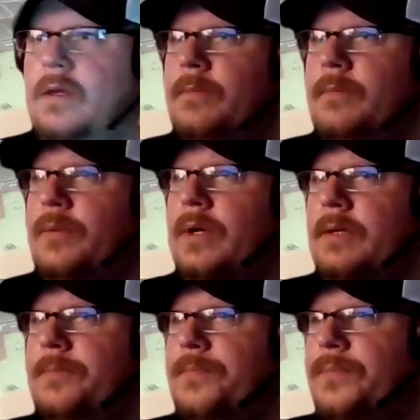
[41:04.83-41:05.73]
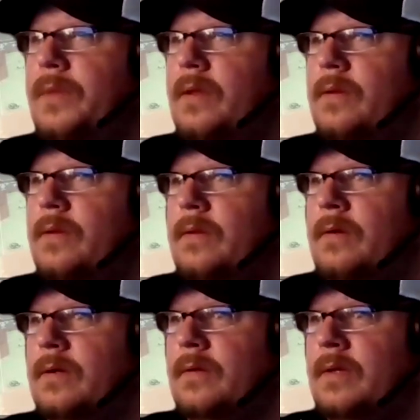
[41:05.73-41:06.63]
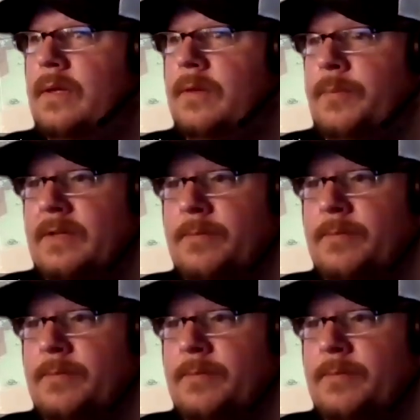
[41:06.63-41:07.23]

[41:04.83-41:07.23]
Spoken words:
But it's